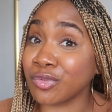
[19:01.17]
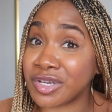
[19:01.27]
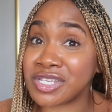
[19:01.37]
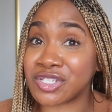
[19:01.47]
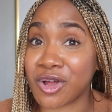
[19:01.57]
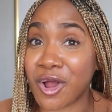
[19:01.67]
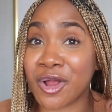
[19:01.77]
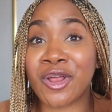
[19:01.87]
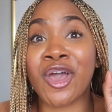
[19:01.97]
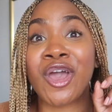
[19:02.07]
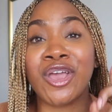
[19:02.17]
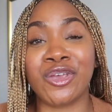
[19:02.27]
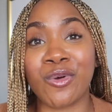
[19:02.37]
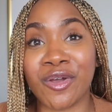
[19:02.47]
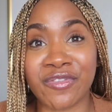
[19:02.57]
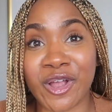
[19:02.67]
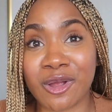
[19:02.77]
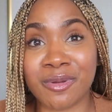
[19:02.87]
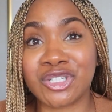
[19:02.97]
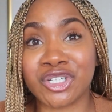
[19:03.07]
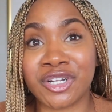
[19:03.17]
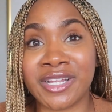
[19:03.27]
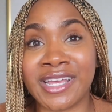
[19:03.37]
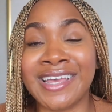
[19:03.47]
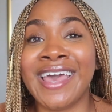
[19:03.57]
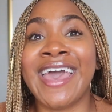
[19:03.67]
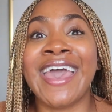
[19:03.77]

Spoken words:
restart your therapy journey.